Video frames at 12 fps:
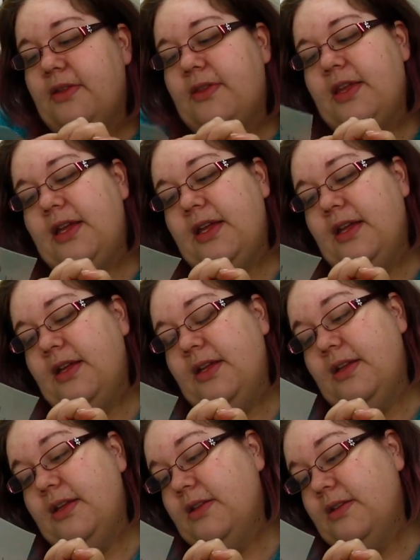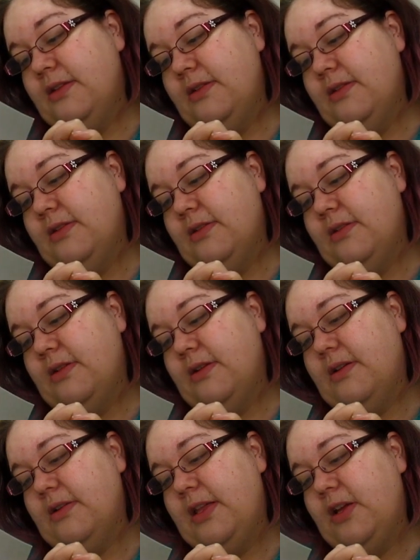Then
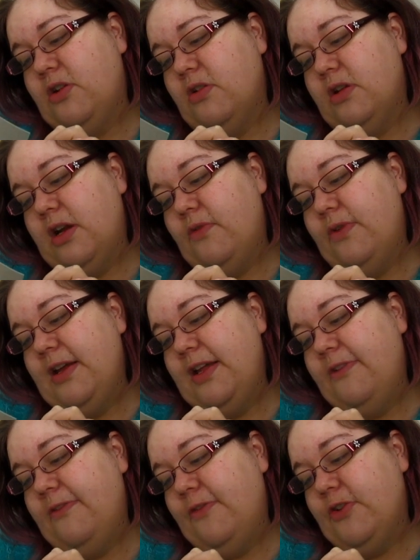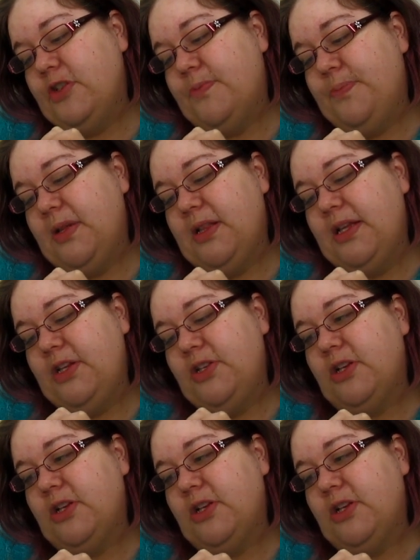he got a Relief First Peeling